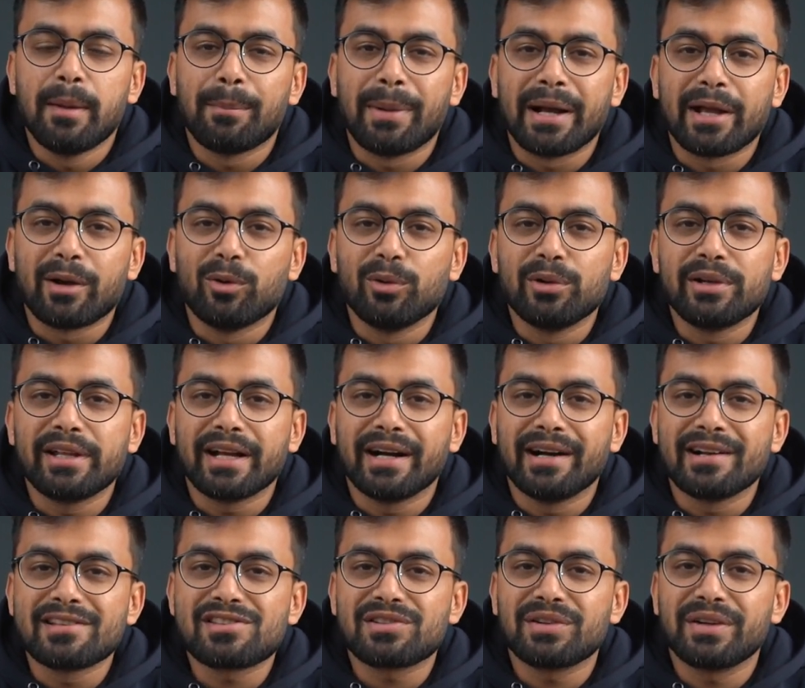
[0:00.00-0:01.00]
by only
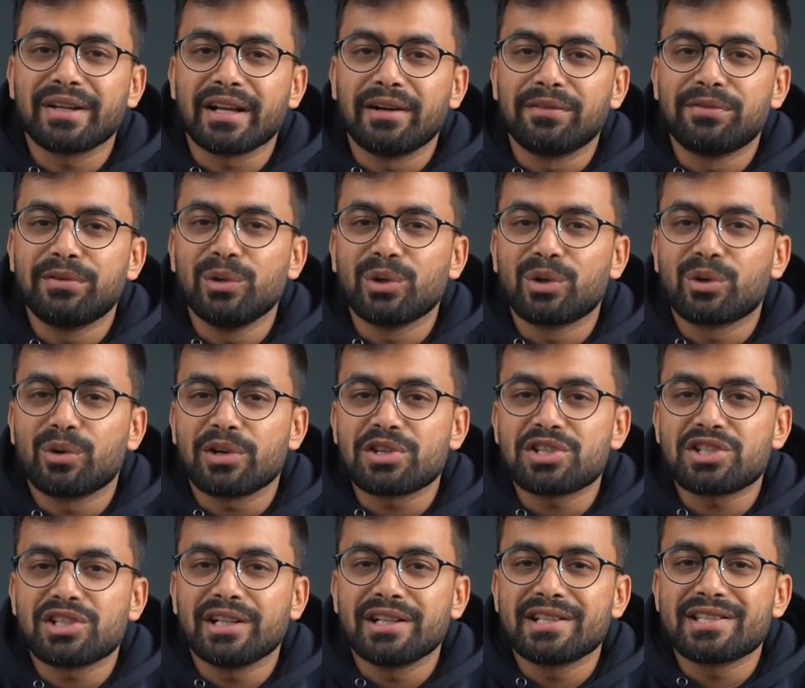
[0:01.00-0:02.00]
answering a few
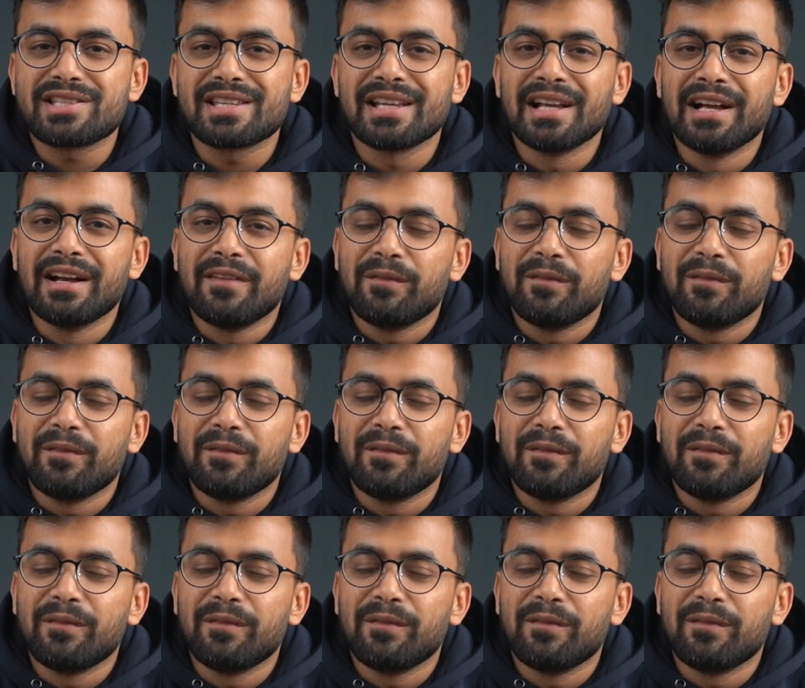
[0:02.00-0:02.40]
questions,